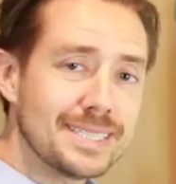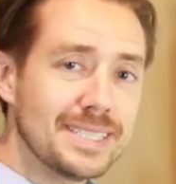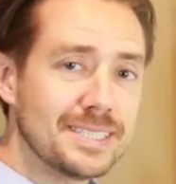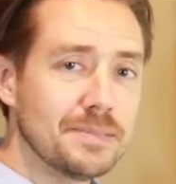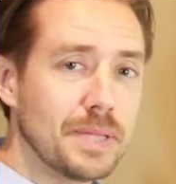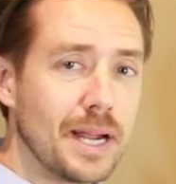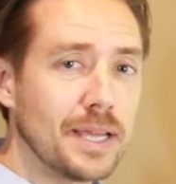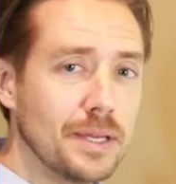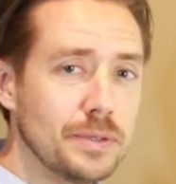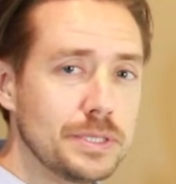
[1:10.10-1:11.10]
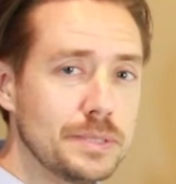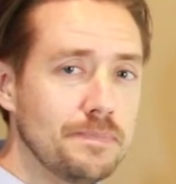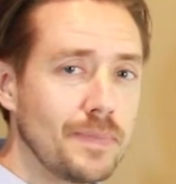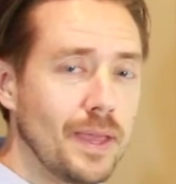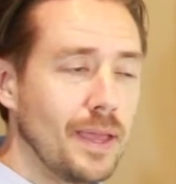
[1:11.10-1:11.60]
system that I
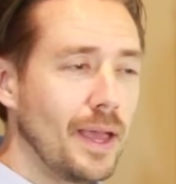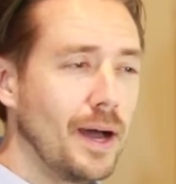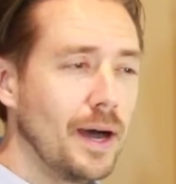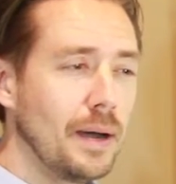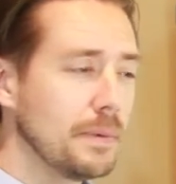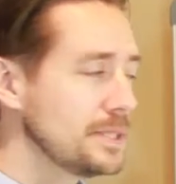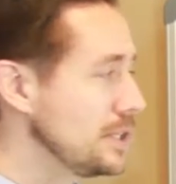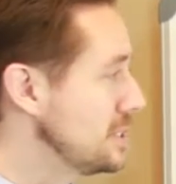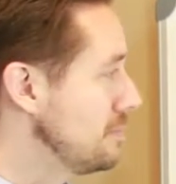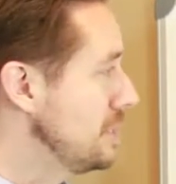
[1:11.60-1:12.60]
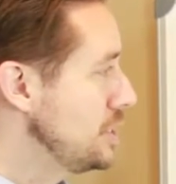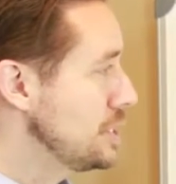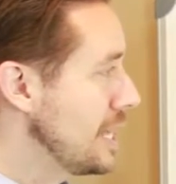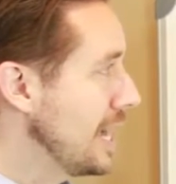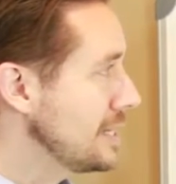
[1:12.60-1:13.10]
use. I'm going to show you some
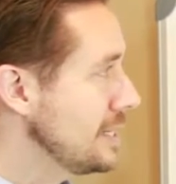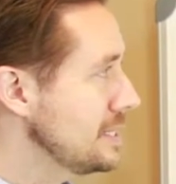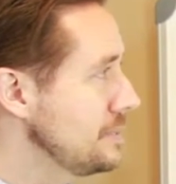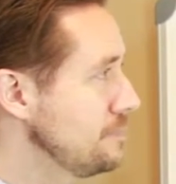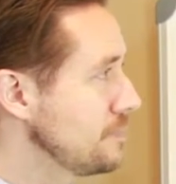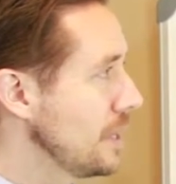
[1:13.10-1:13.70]
ninja tactics,